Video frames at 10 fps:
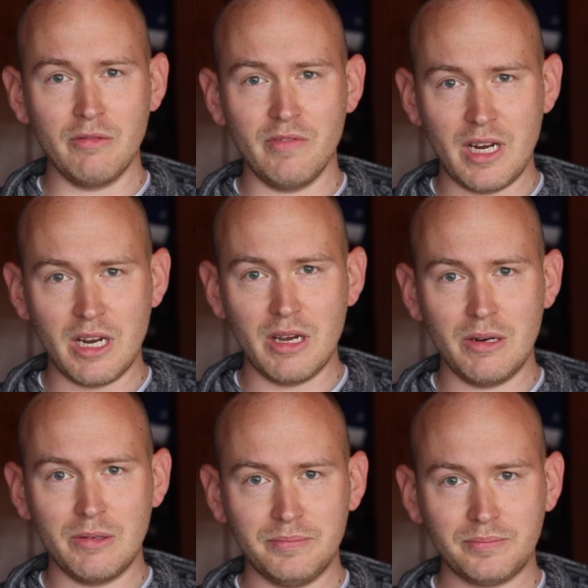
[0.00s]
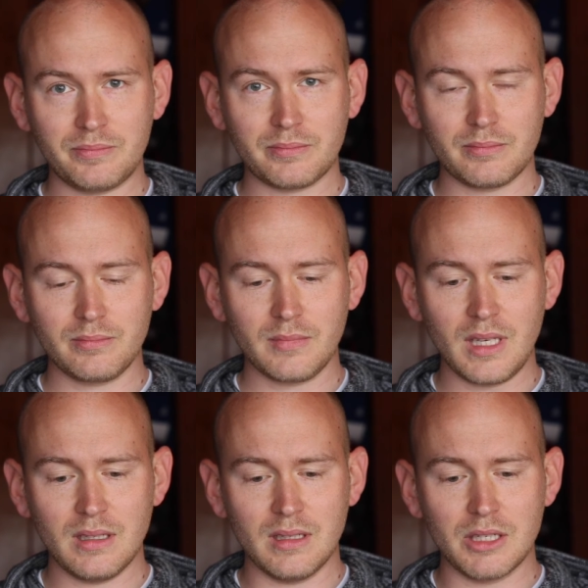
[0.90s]
on video
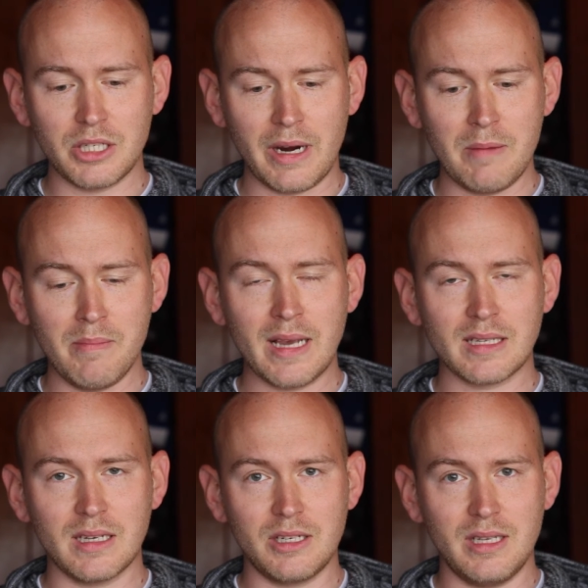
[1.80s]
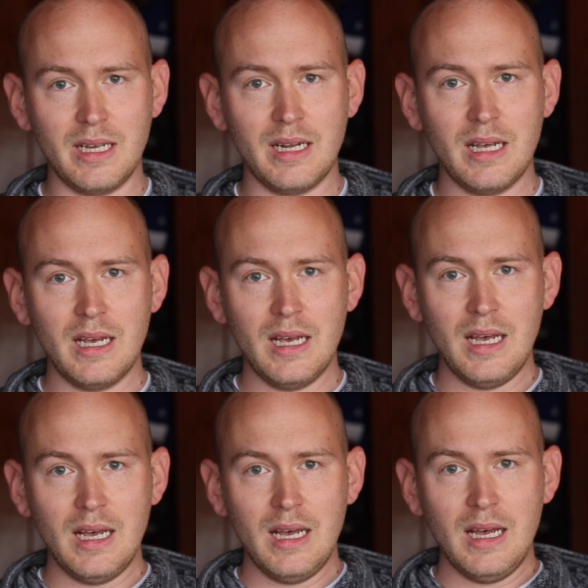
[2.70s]
to share a message that
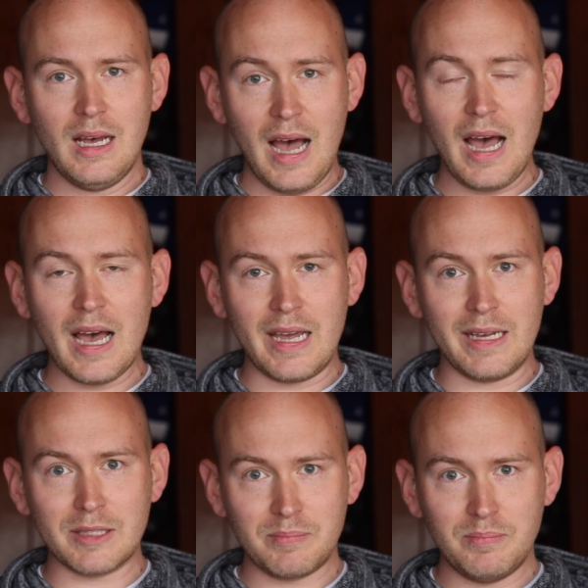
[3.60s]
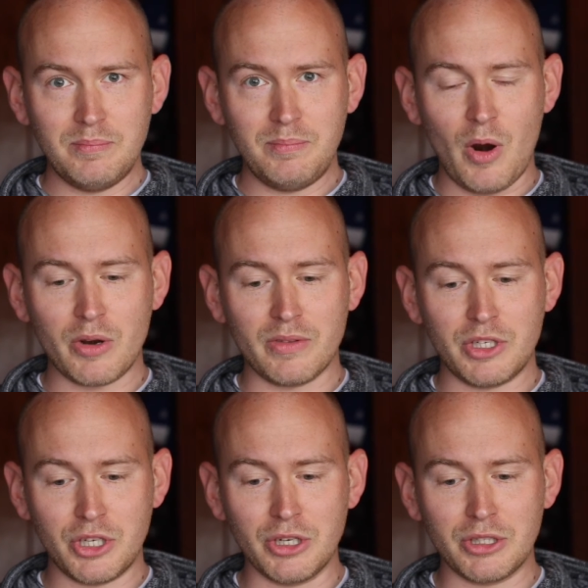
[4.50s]
I, as part of the
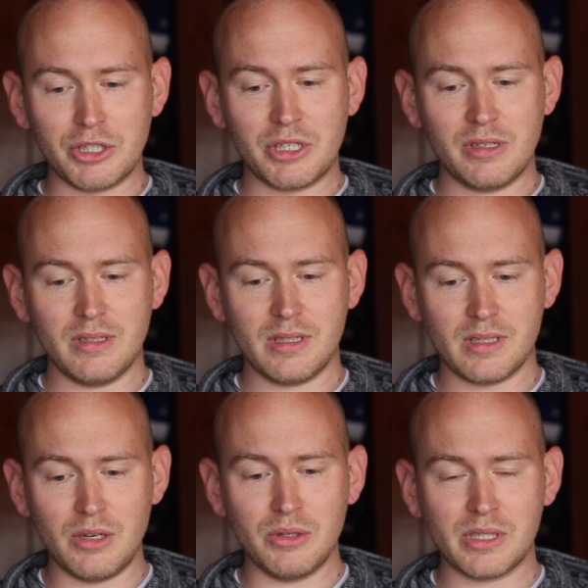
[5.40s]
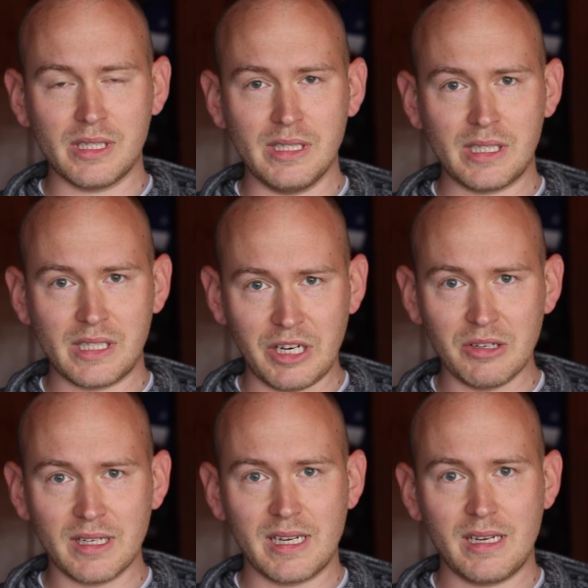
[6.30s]
church, so
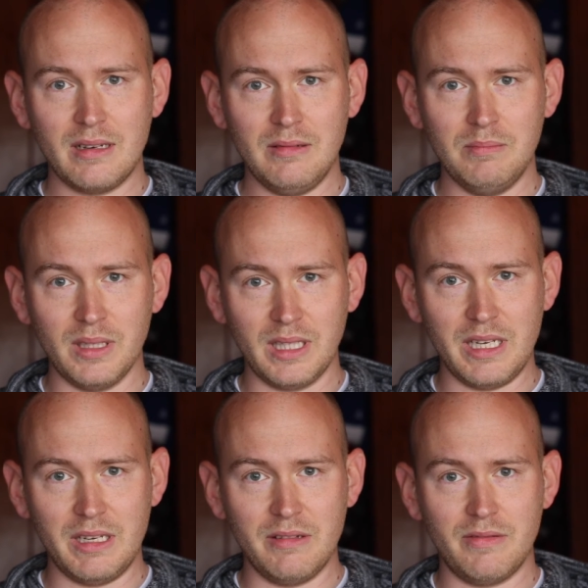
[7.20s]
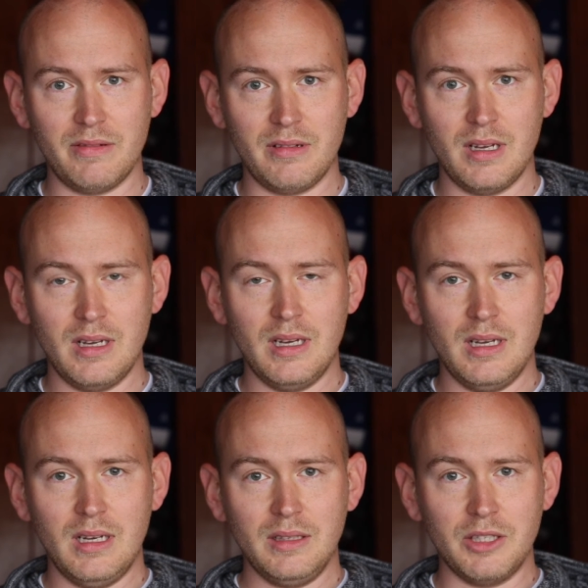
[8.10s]
sincerely believe
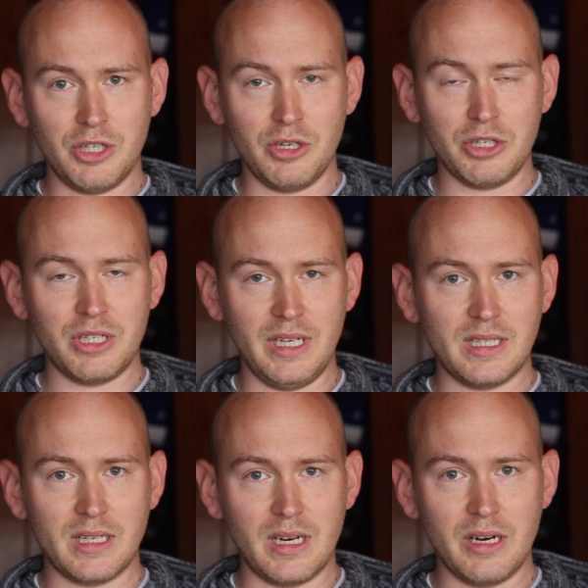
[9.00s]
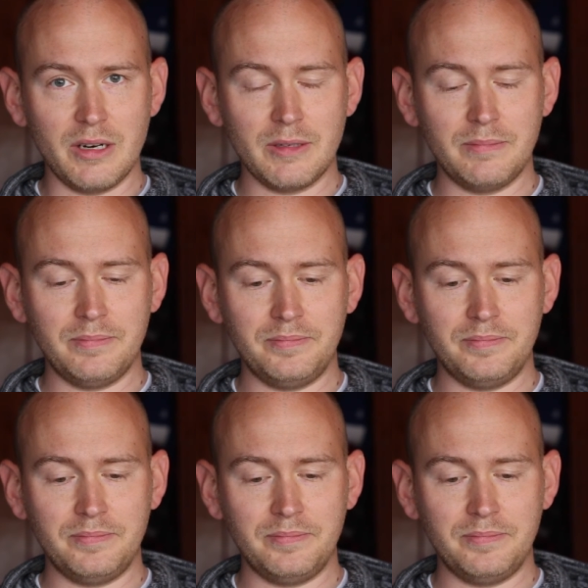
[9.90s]
the church needs to hear.